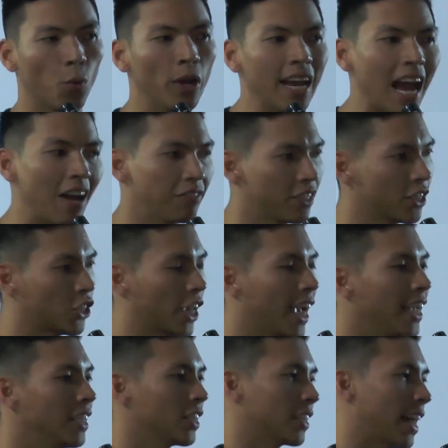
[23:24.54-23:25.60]
We have to
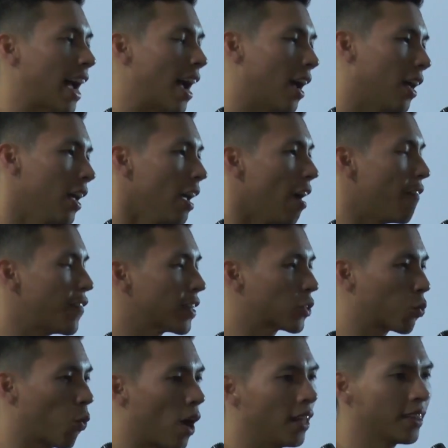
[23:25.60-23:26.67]
change that. If
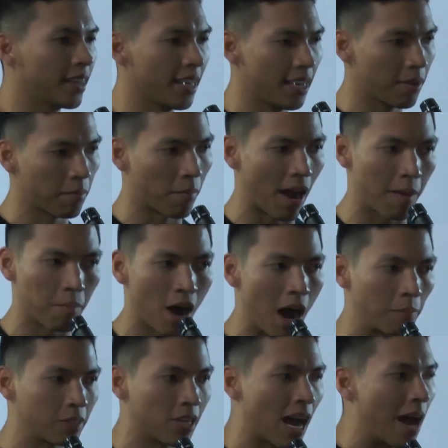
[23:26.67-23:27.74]
there's one thing my
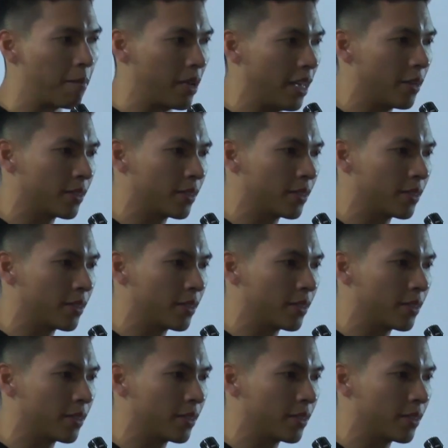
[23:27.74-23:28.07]
mom taught me,